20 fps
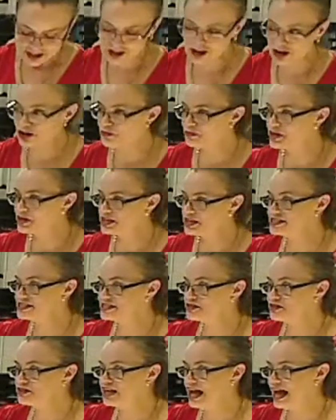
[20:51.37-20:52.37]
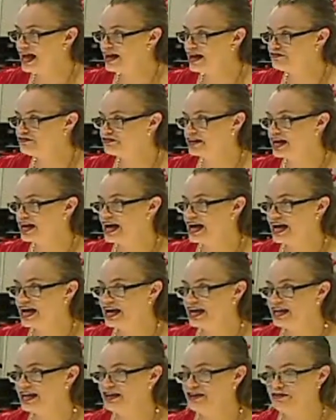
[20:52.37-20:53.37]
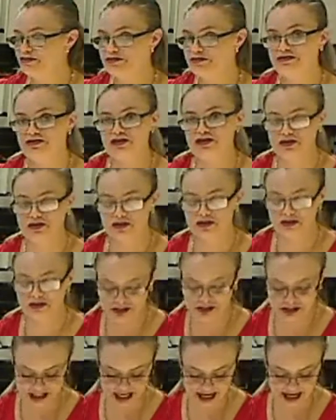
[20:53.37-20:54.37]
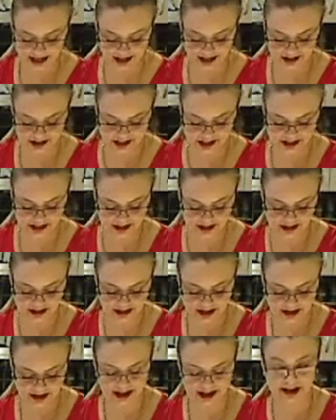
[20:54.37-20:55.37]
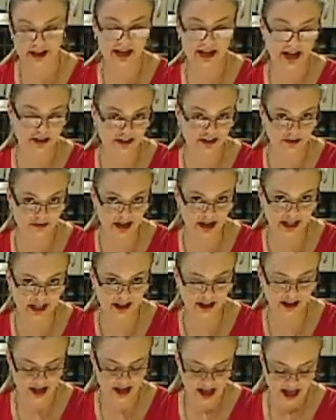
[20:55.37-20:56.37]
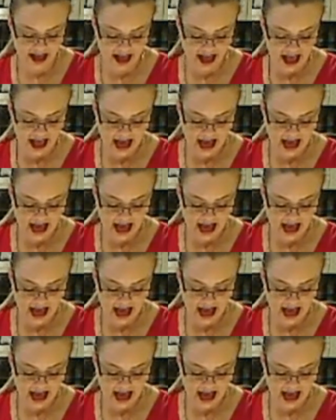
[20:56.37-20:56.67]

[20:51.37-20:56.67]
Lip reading: So we still have a few challenges that are currently running.